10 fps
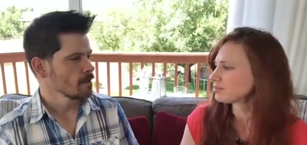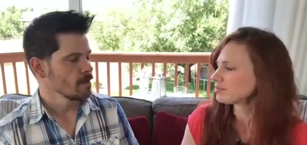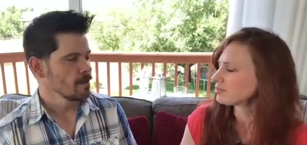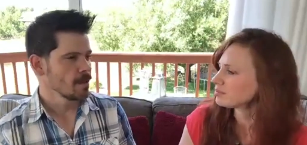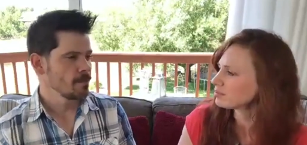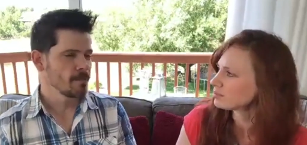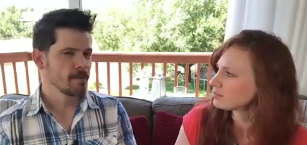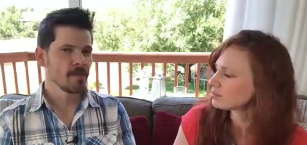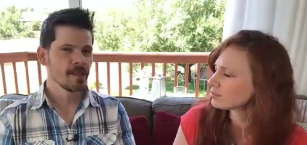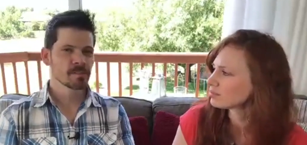Speaker 1: Yeah, and
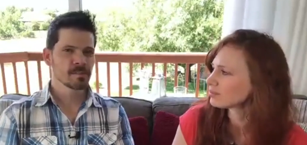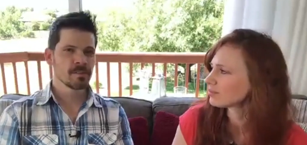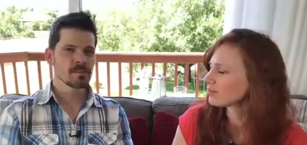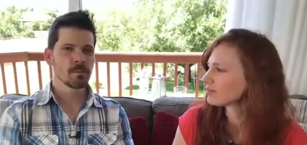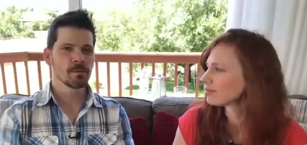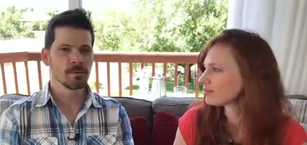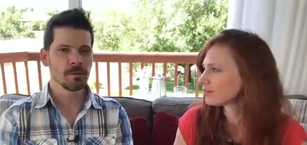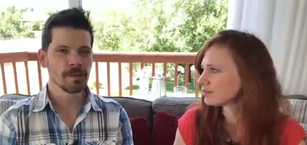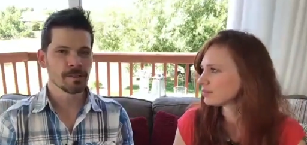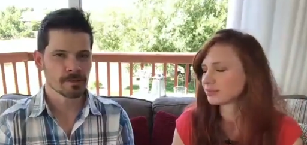that's that's what we're learning.
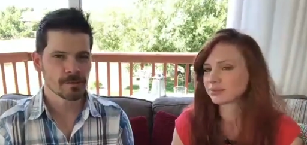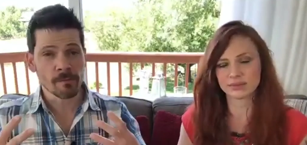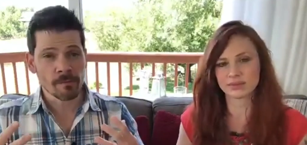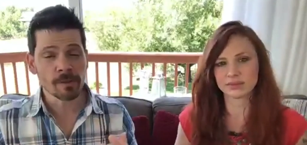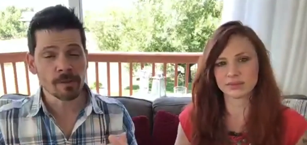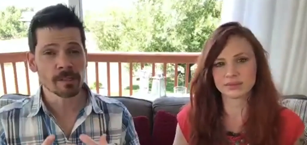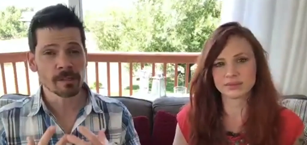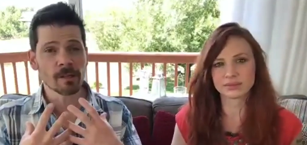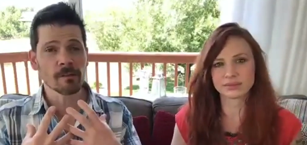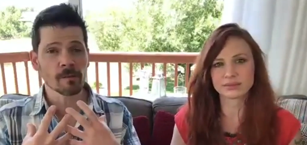So feeling love
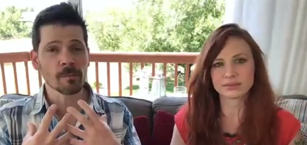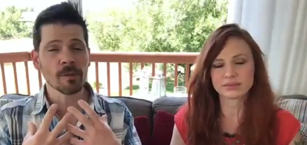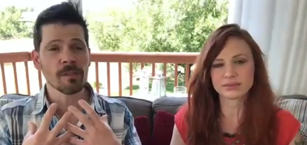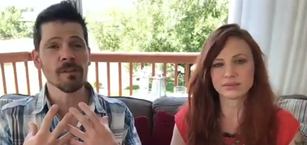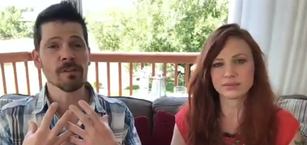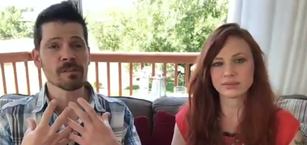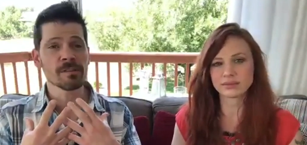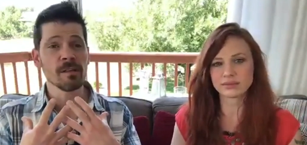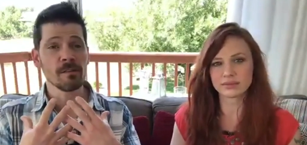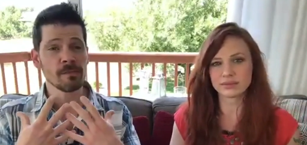from within
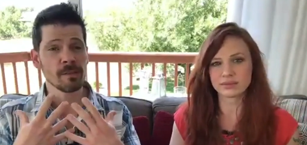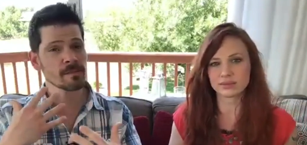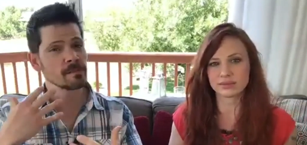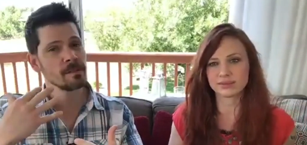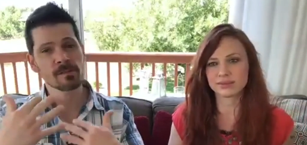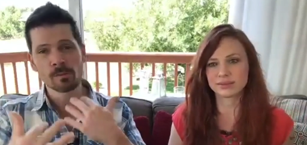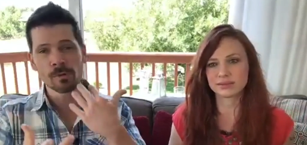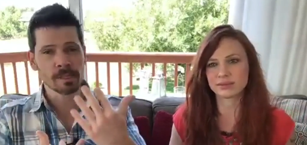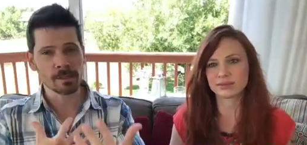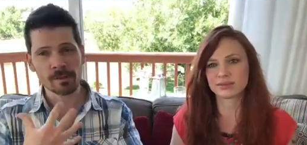yourself. That's that's really the
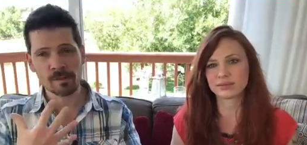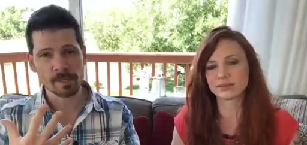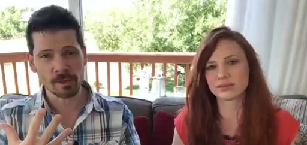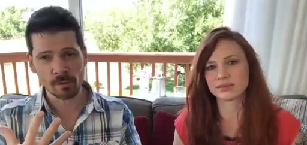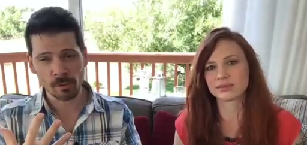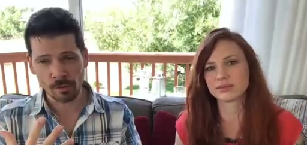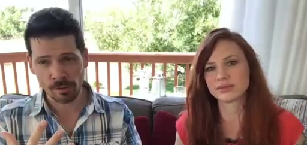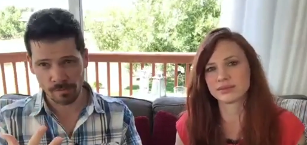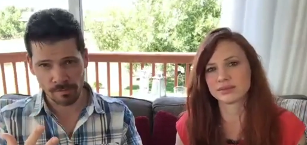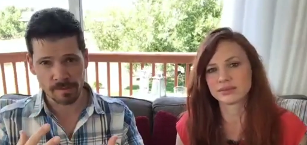ultimate goal of
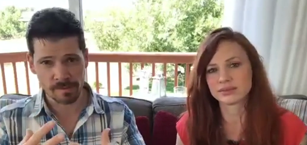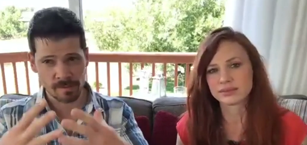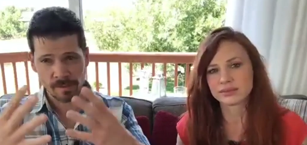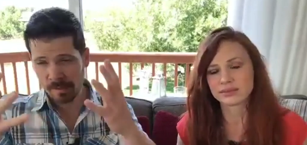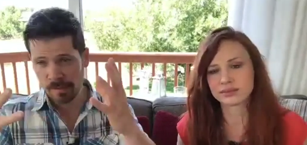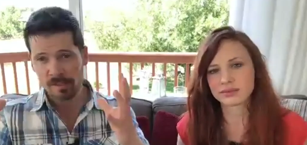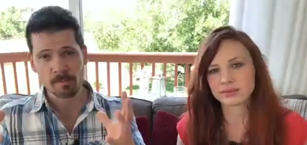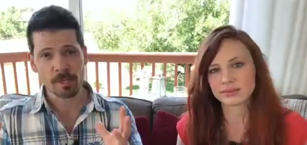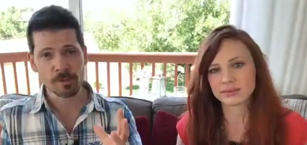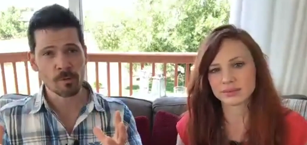this
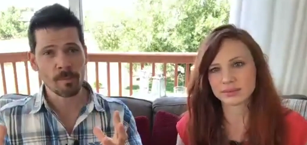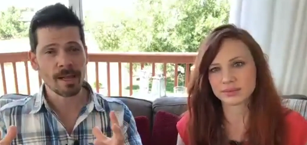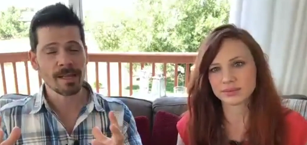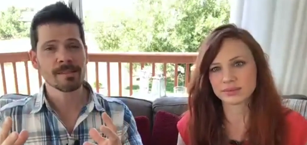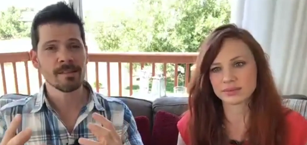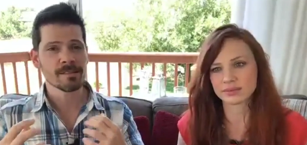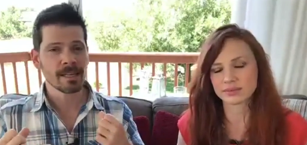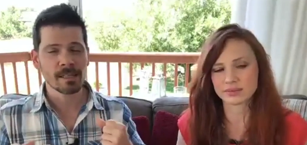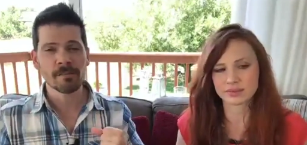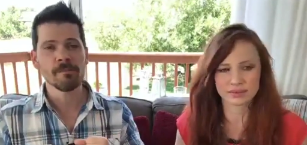spiritual mindset is I can
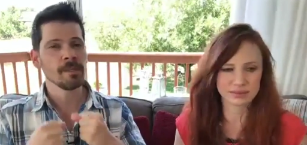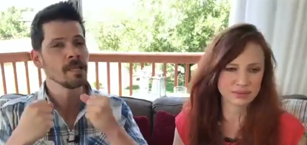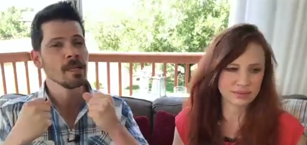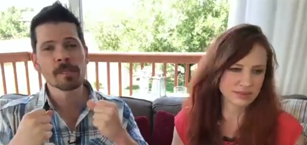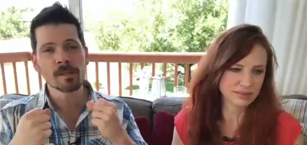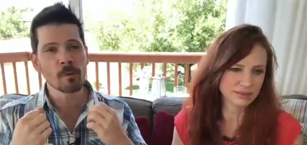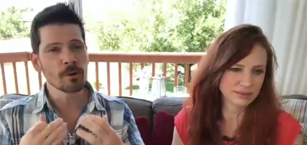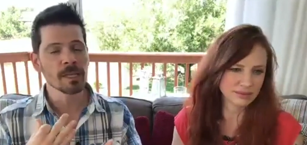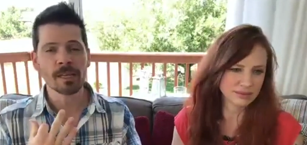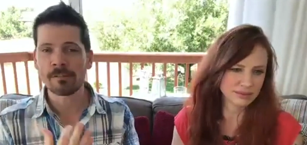get up in the morning, I
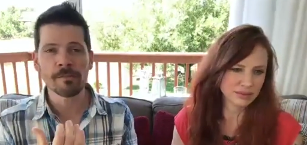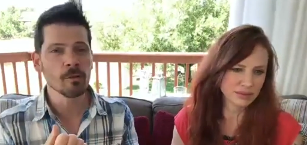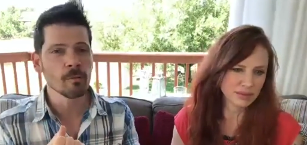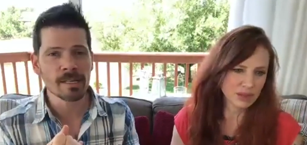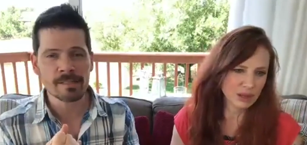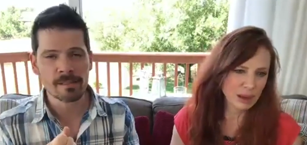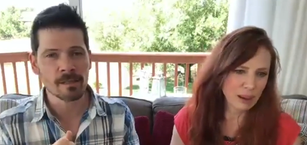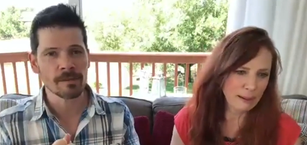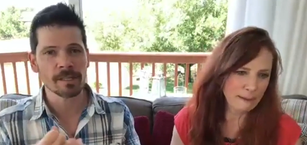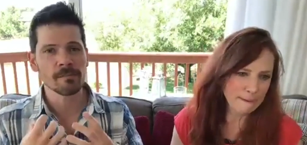can feel myself, I
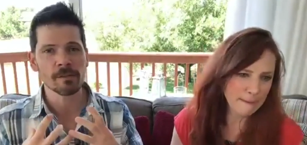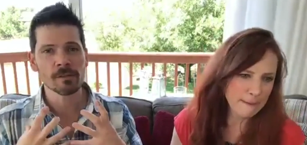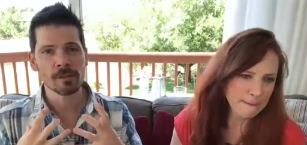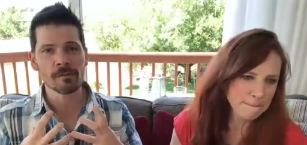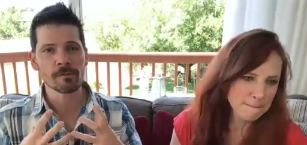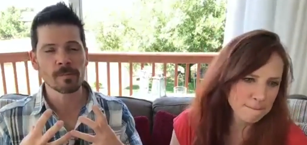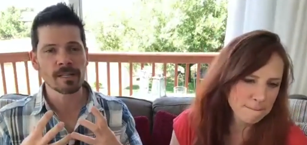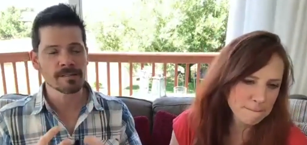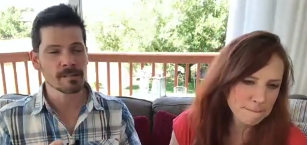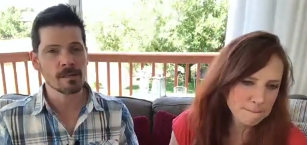can feel love for
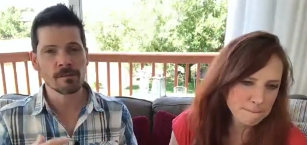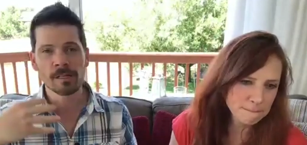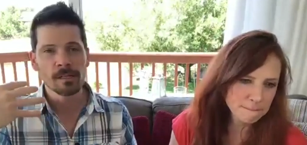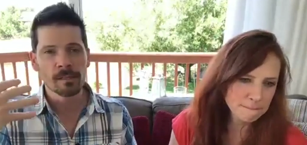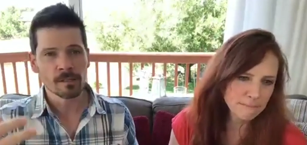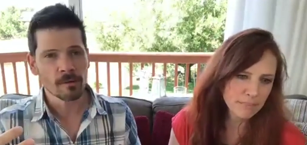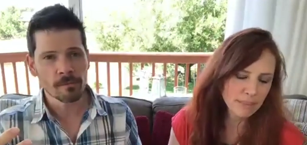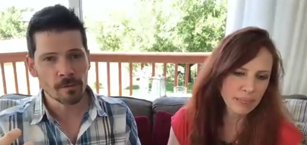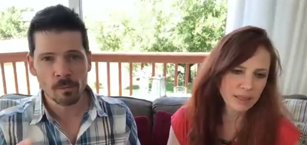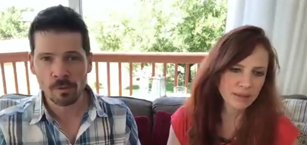myself, love for the
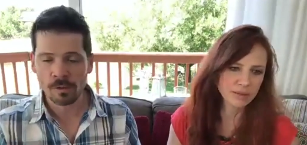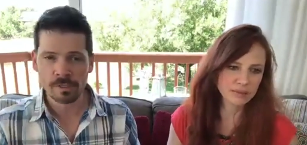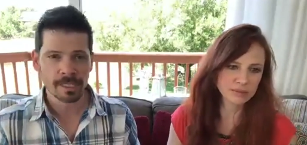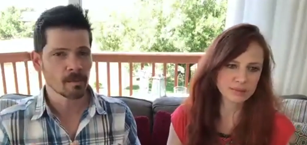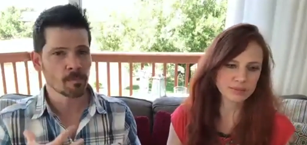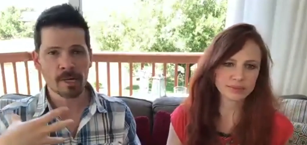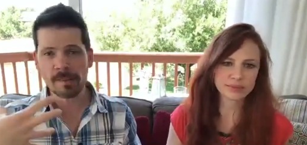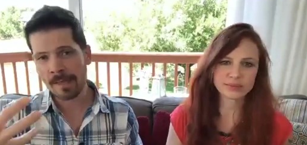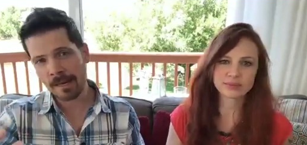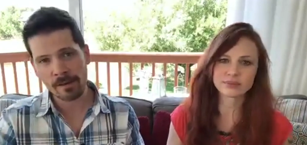world. I can bring that
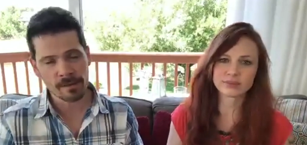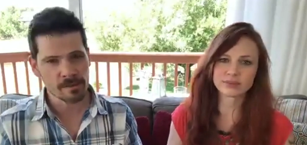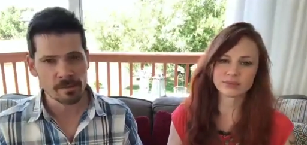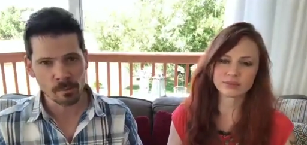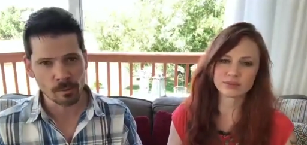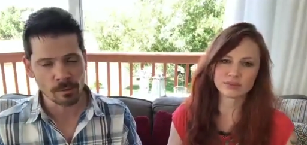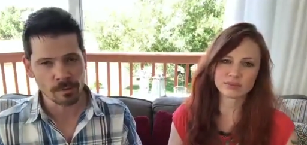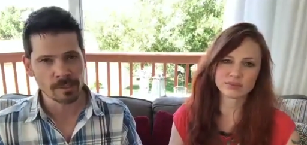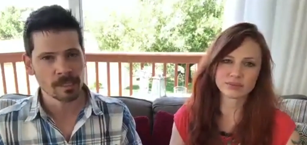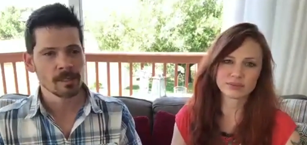out into the world.
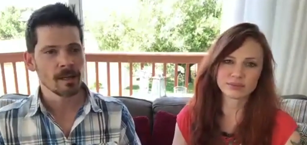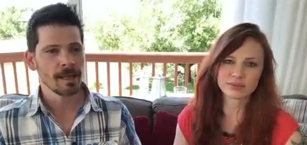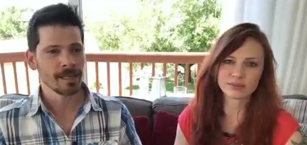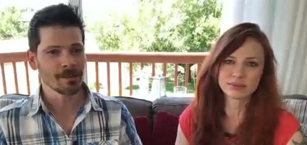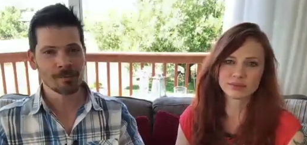I can